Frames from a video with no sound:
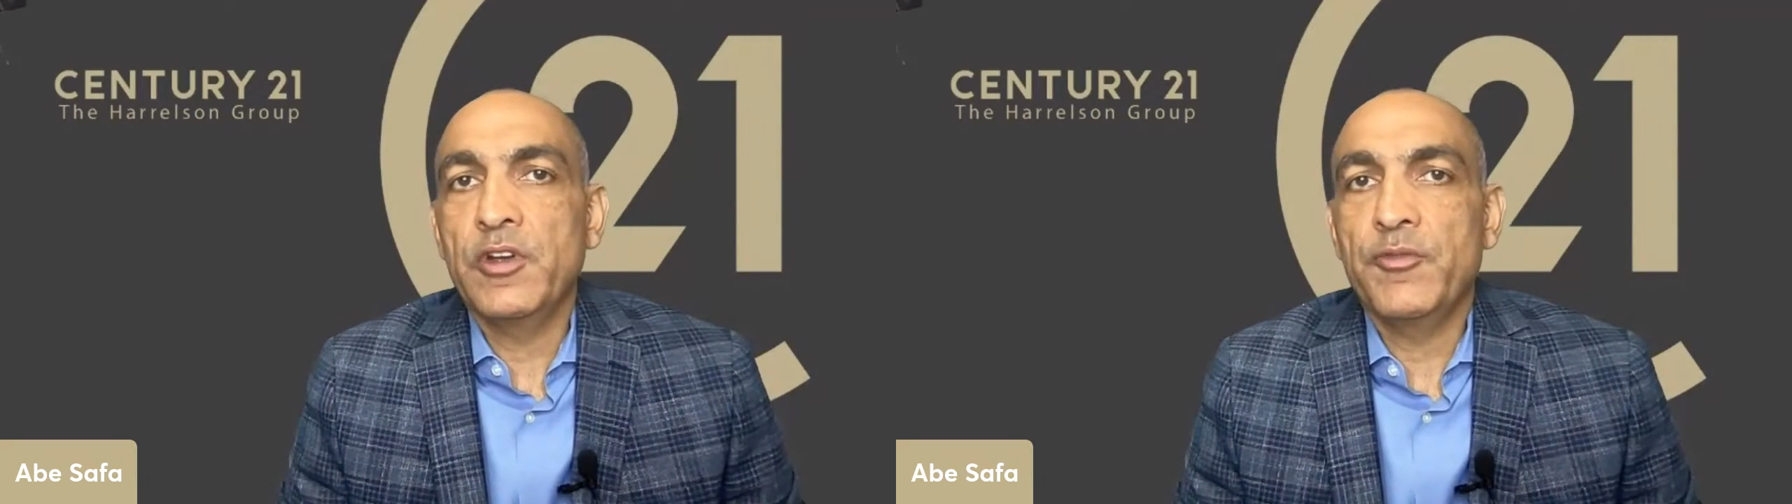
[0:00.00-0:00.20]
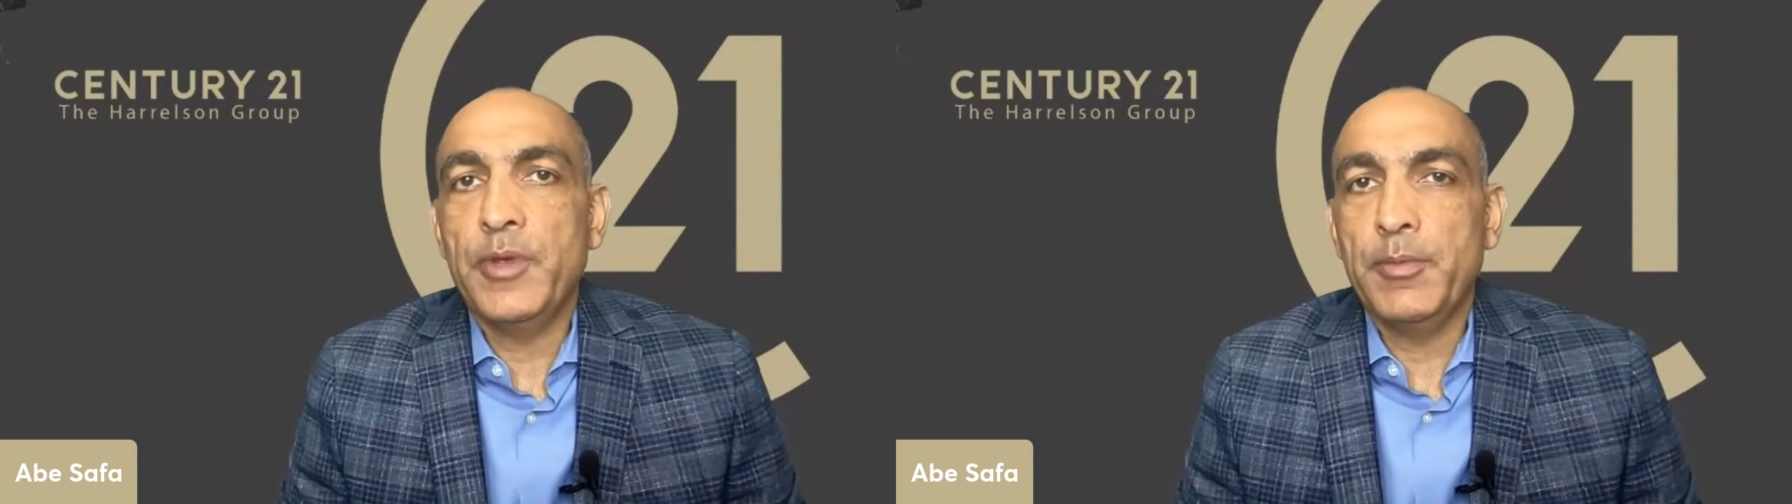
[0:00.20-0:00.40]

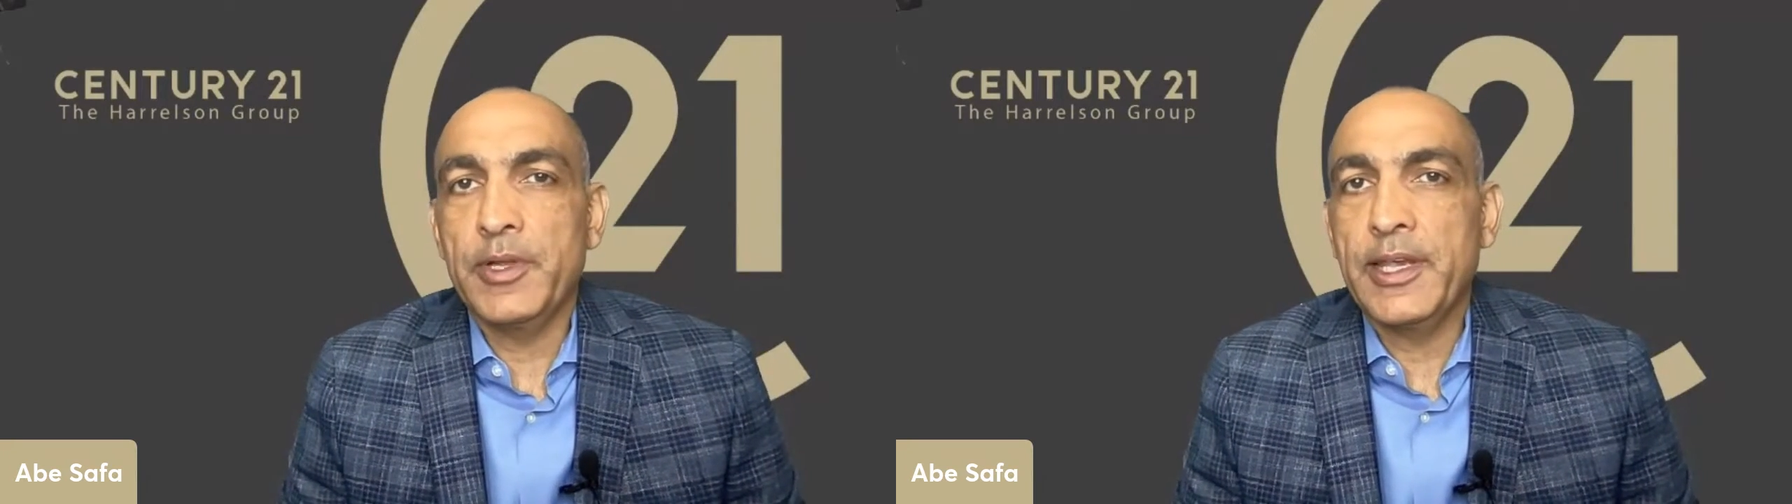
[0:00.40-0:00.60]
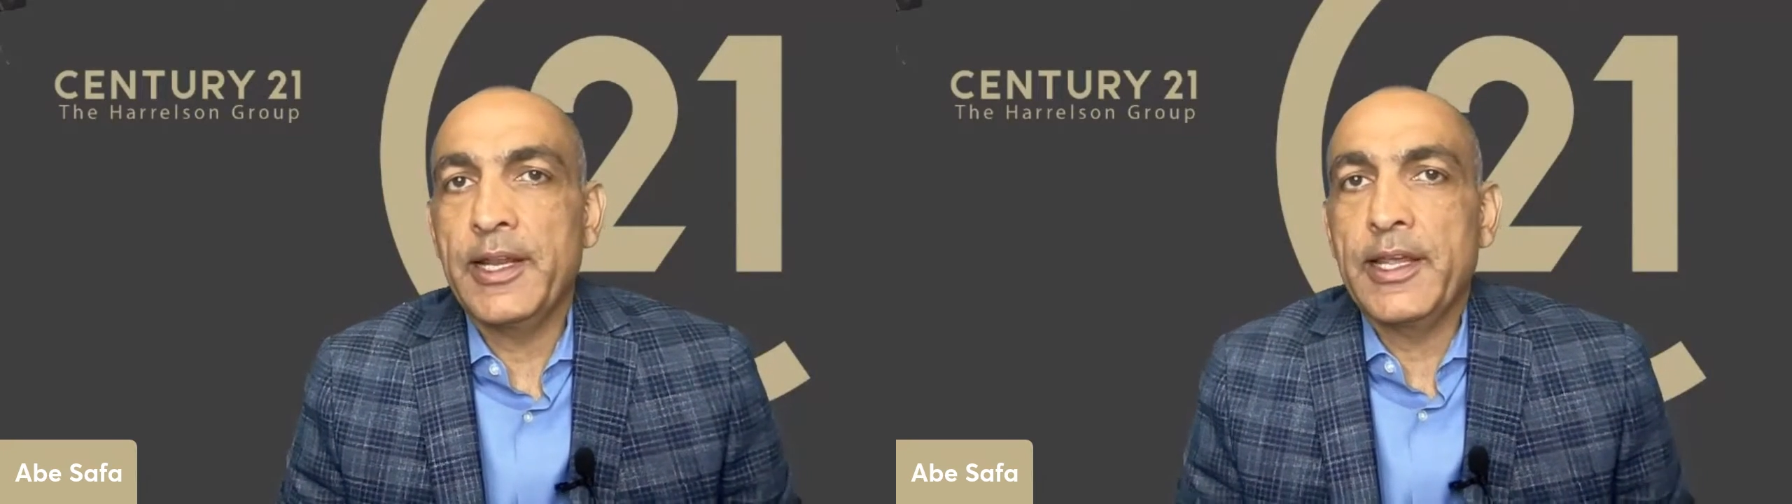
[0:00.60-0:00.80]
of people
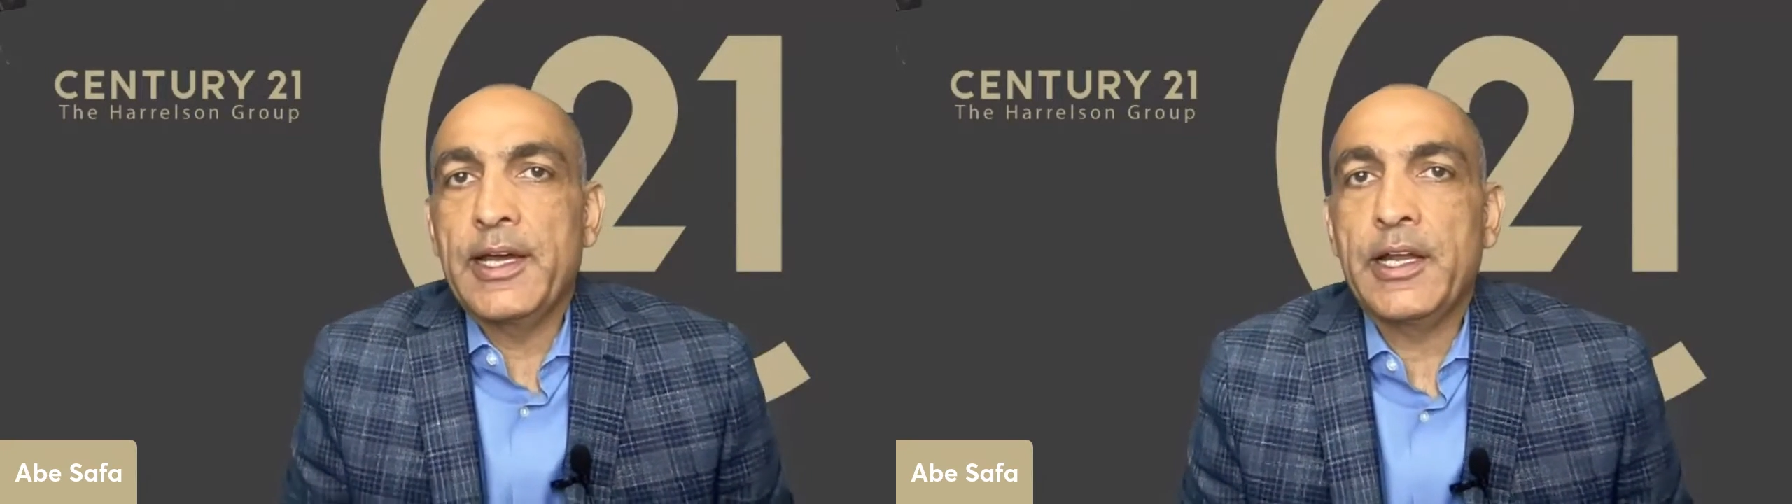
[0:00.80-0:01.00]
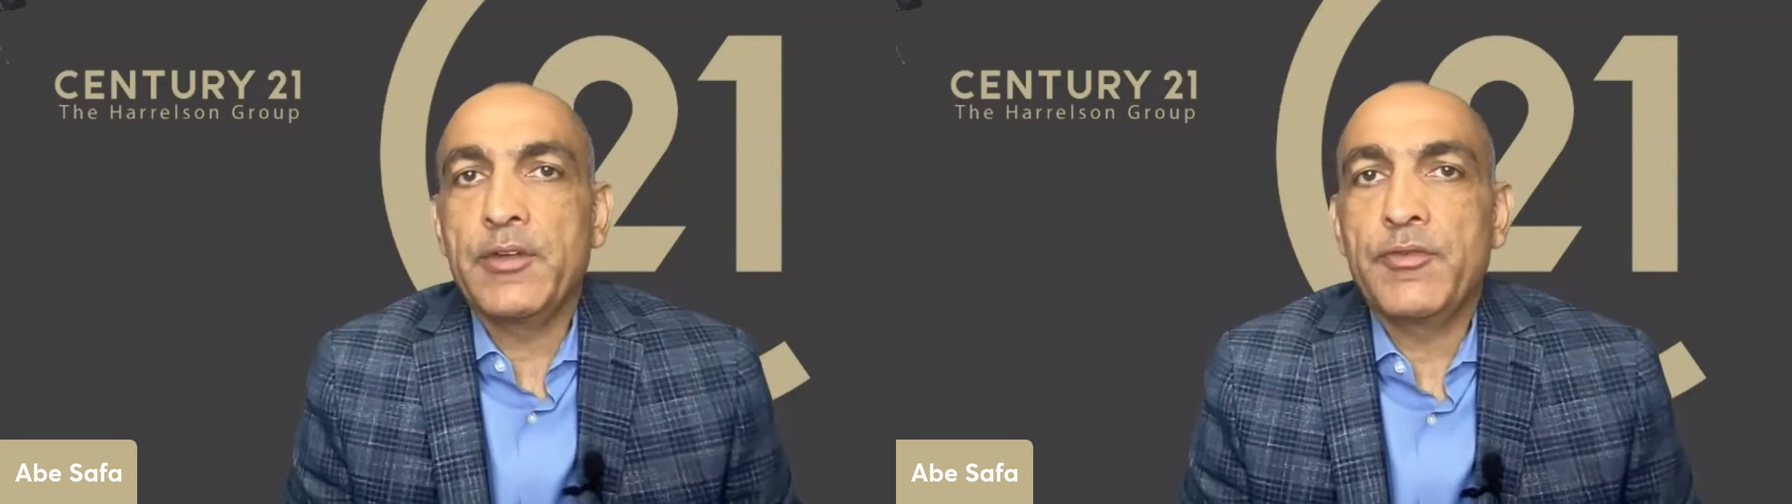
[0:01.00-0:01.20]
getting
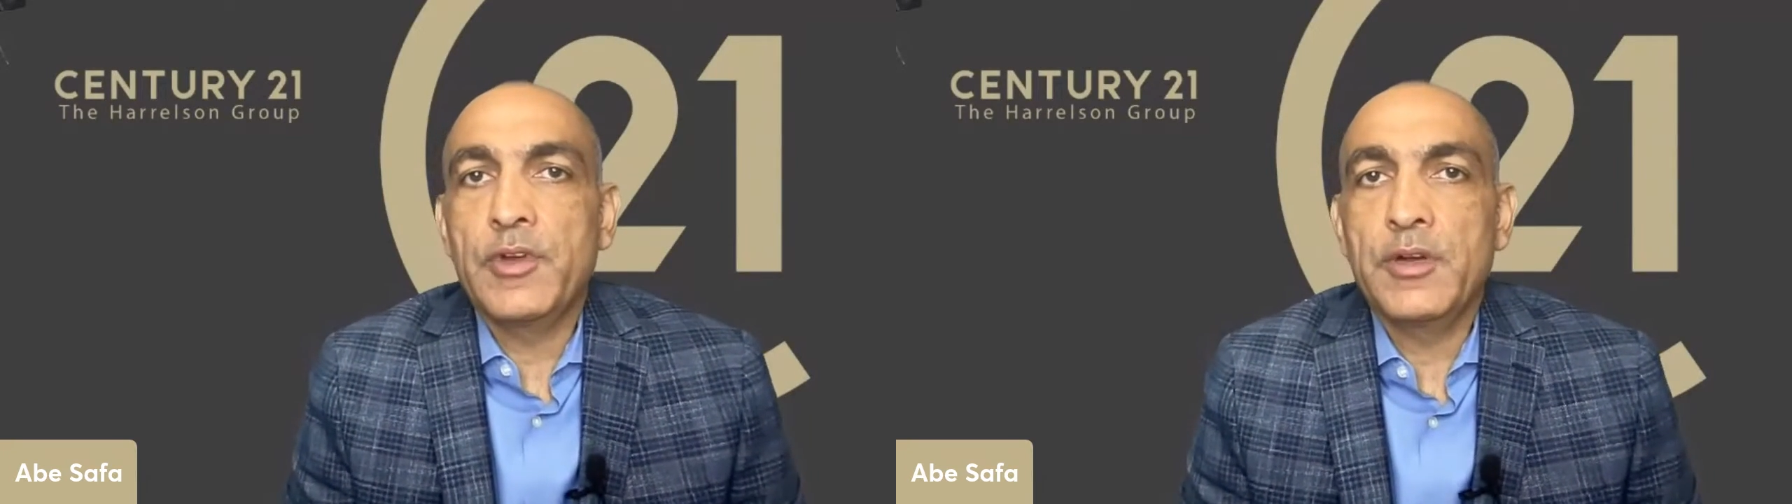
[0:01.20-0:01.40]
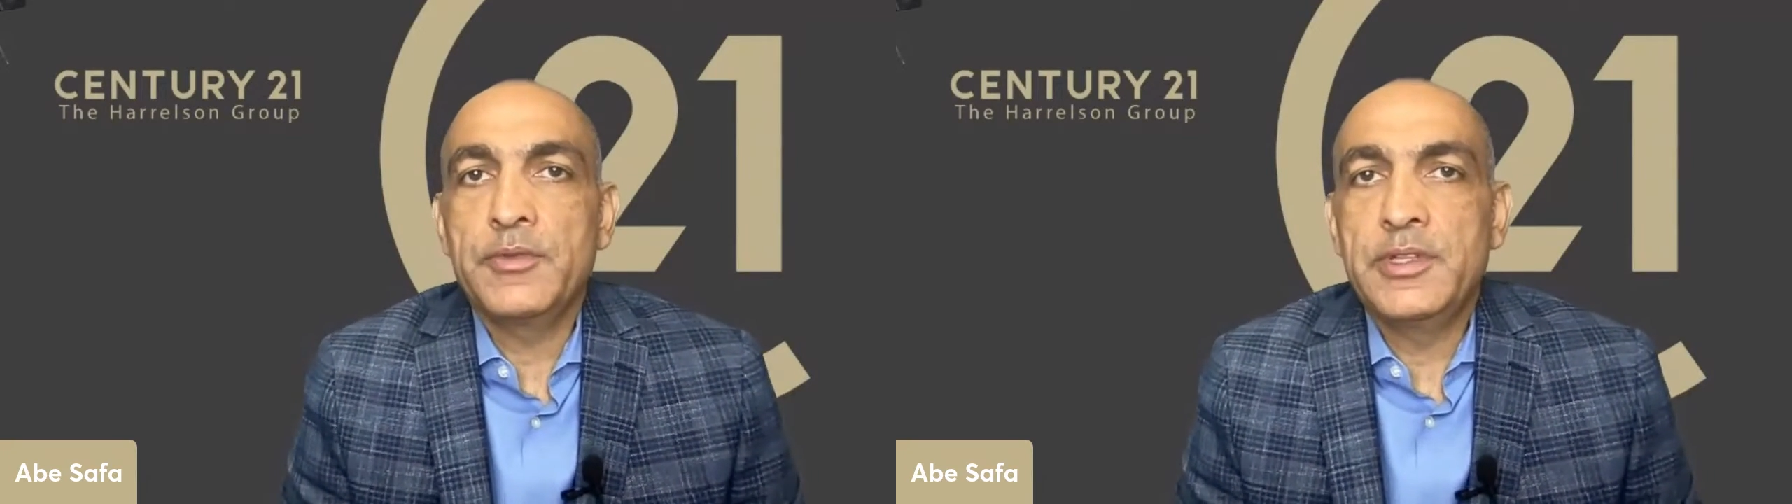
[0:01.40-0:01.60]
out
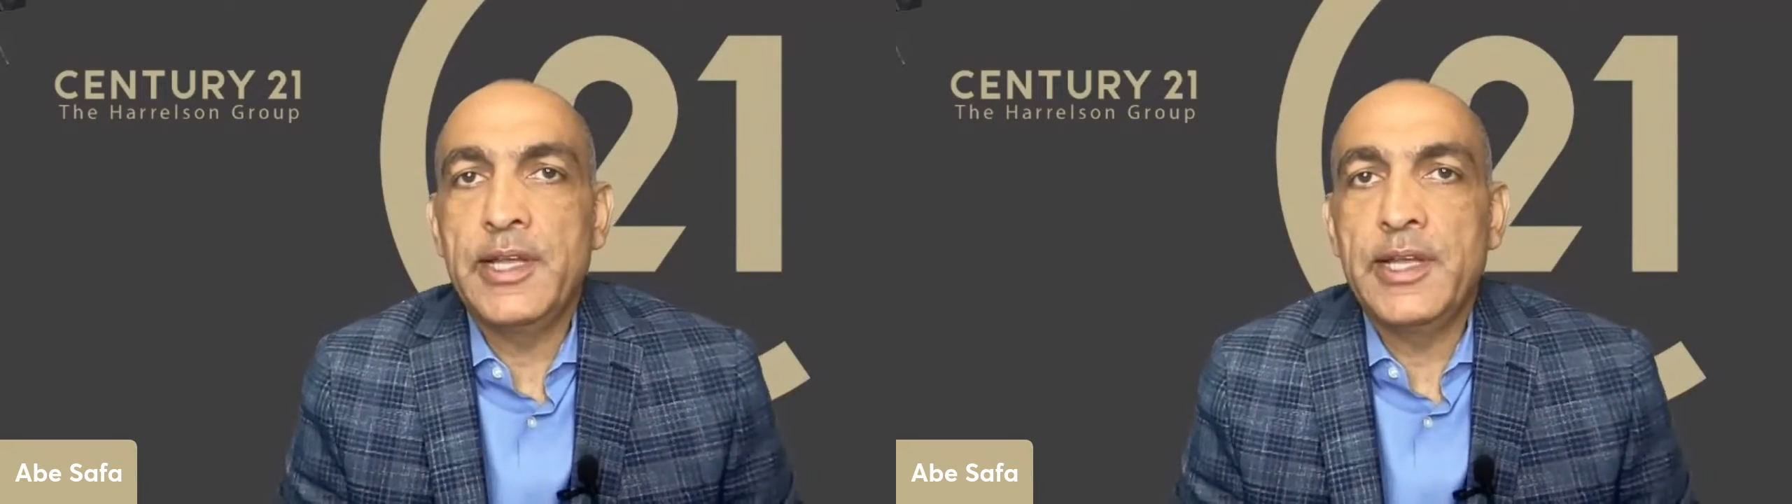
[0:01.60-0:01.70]
of